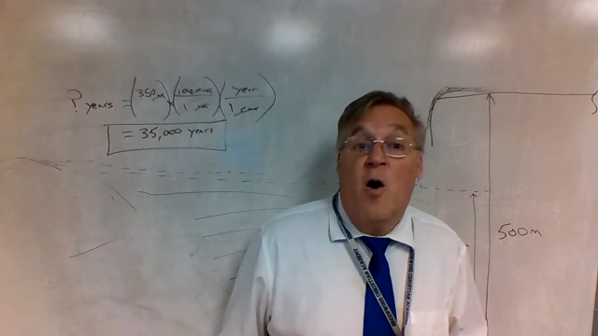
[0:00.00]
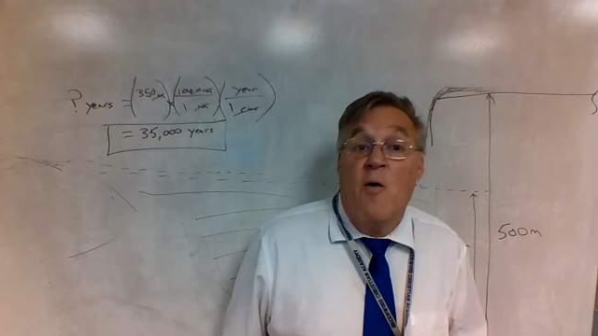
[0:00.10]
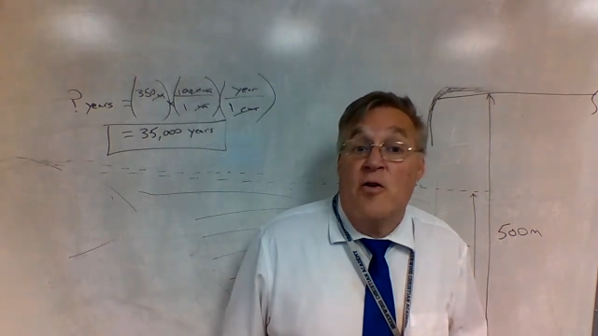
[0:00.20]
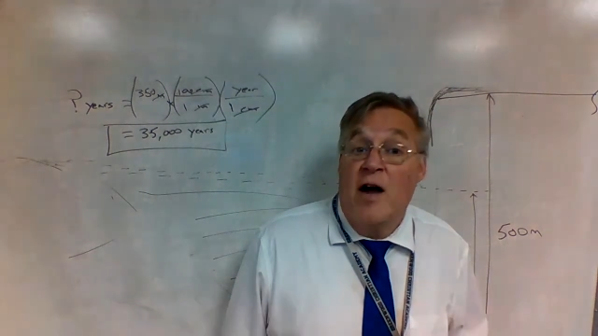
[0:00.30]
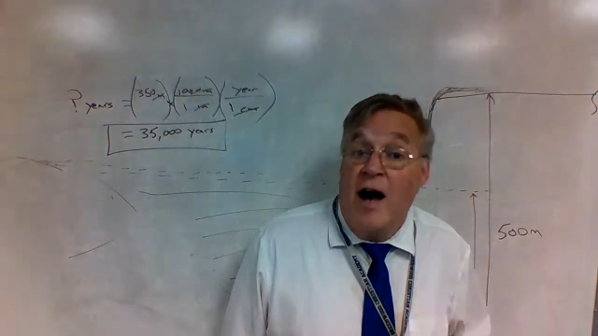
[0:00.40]

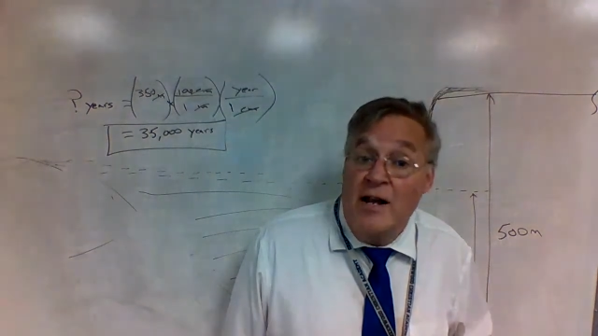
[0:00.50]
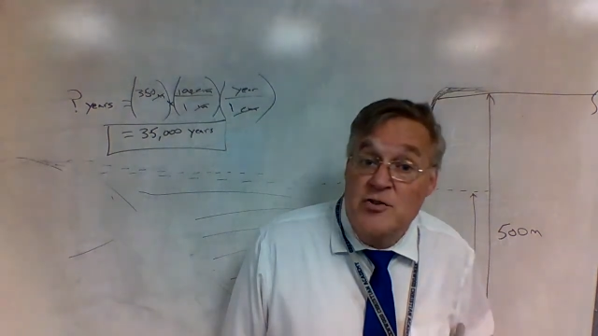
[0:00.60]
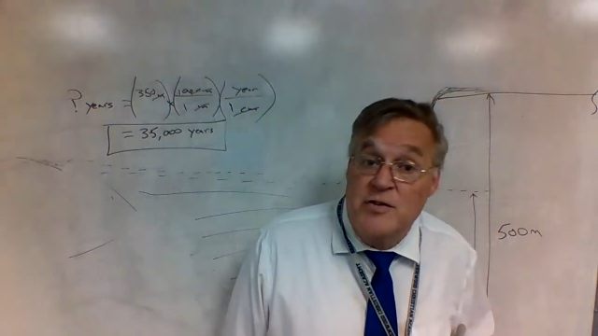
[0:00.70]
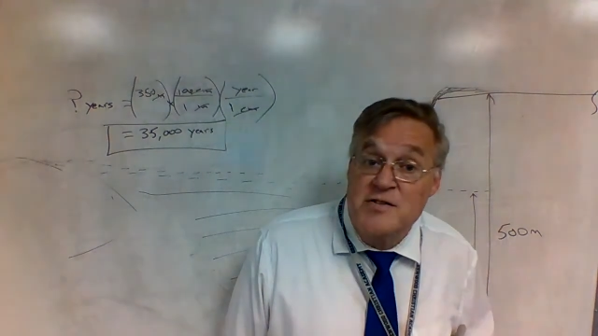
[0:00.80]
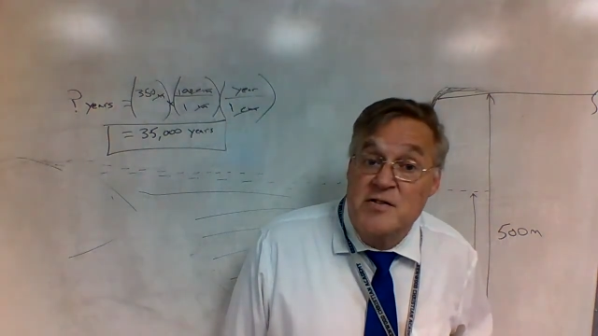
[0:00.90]
over
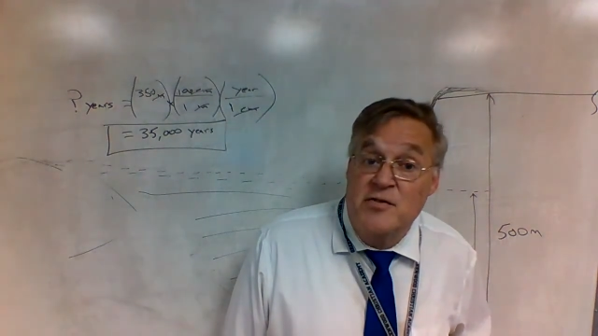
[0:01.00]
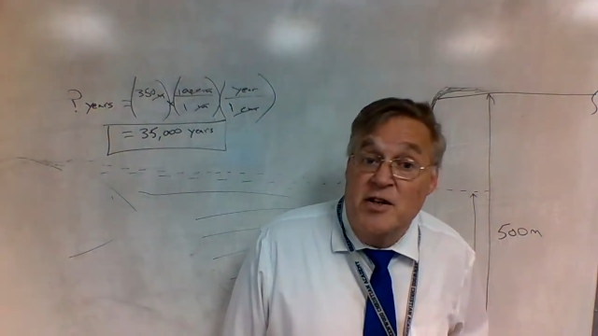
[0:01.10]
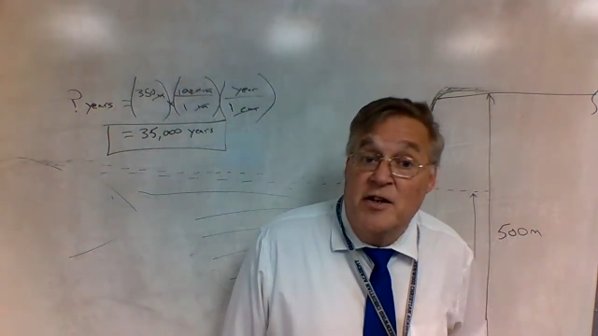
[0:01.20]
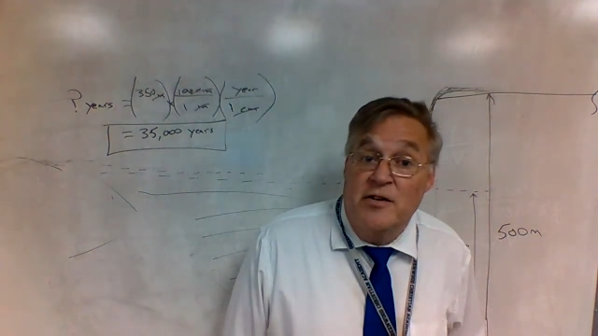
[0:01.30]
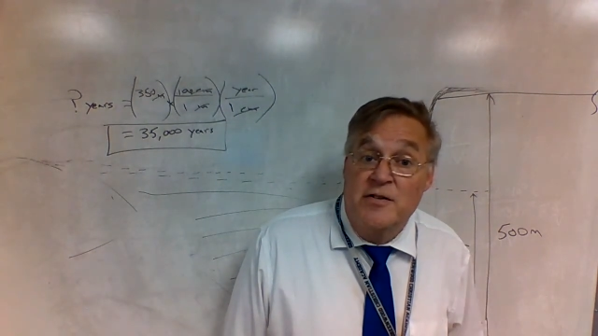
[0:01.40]
hundreds of
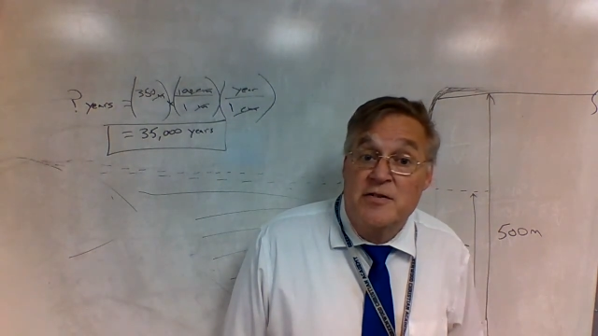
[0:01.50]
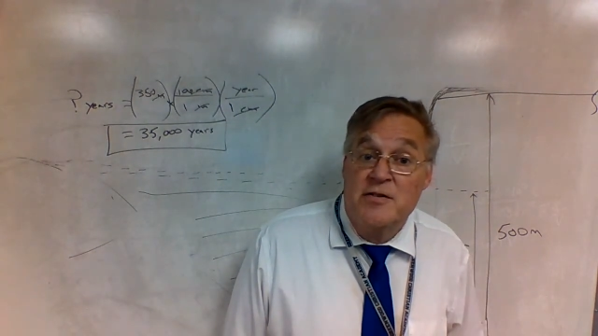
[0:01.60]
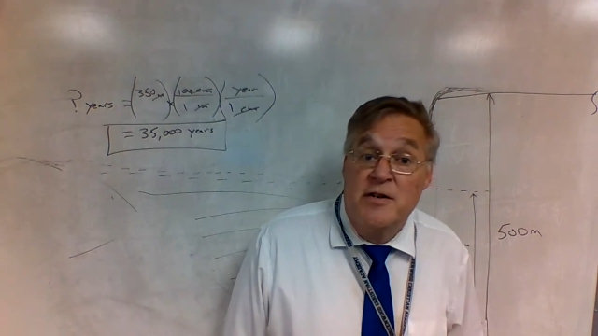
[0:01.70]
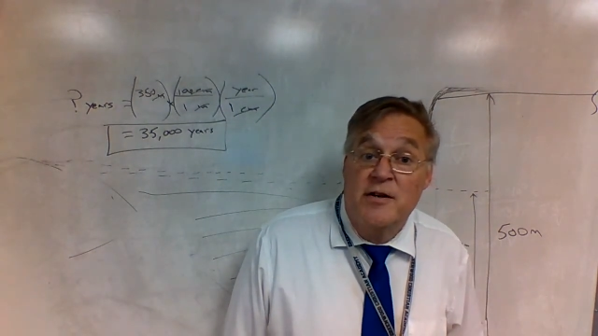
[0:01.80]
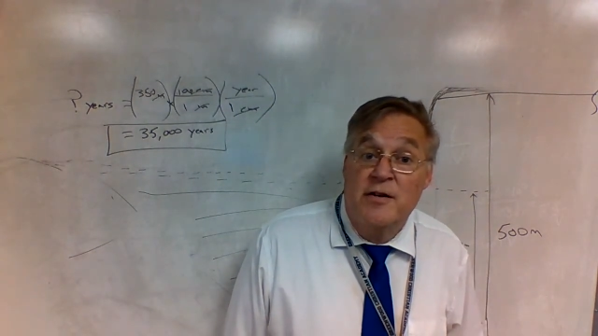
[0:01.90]
years.